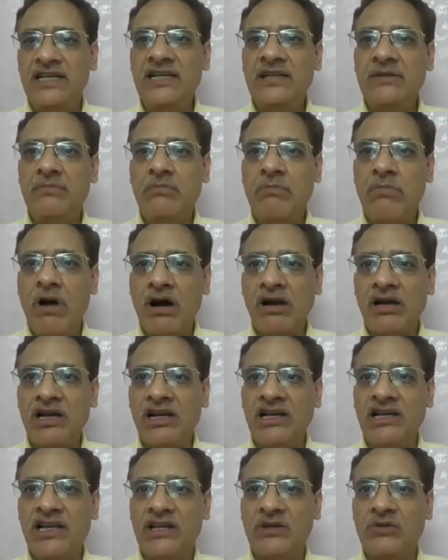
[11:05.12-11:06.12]
In
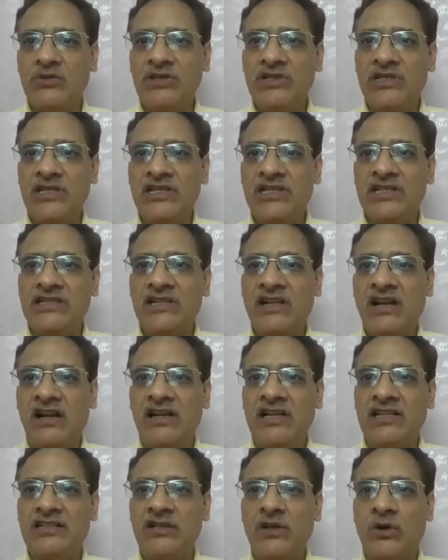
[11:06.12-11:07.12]
Bangla language, it is
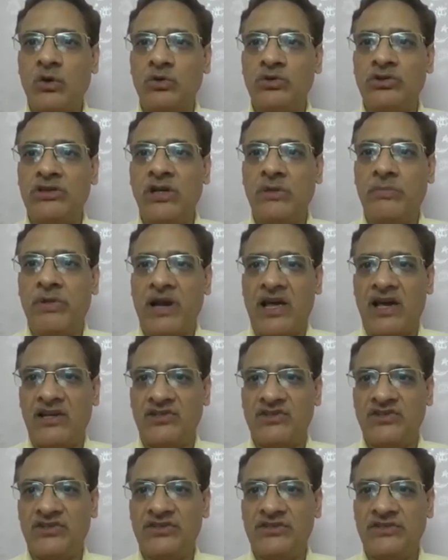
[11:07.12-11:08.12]
called as the
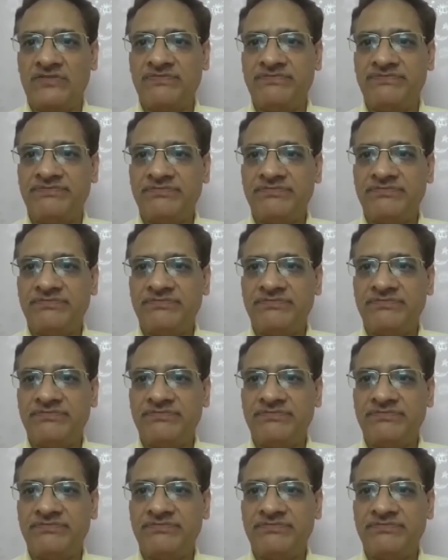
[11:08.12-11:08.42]
Rudraplash.